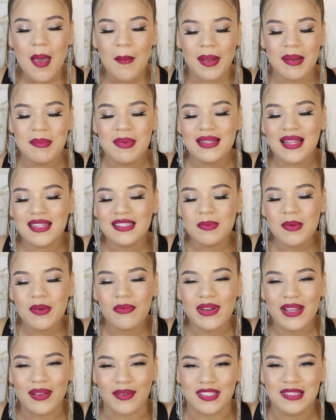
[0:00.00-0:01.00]
but I mean, let's be
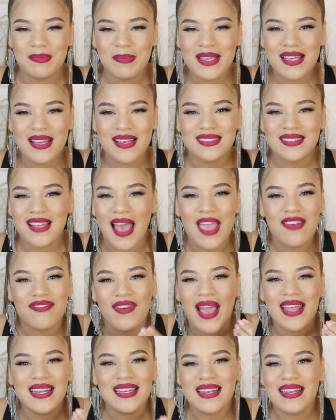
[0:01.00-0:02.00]
real, it's because if
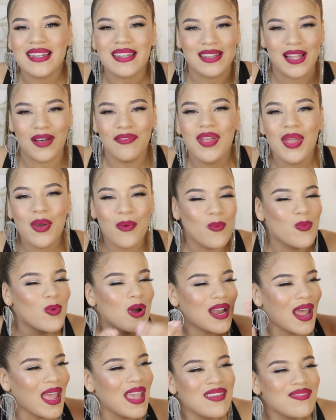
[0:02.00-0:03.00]
I didn't love it,
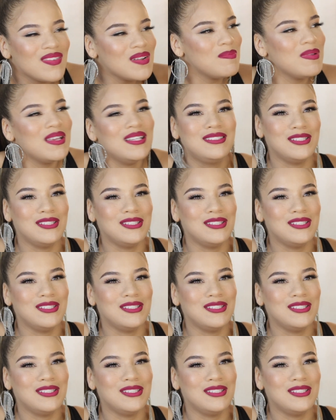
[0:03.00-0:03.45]
would I even be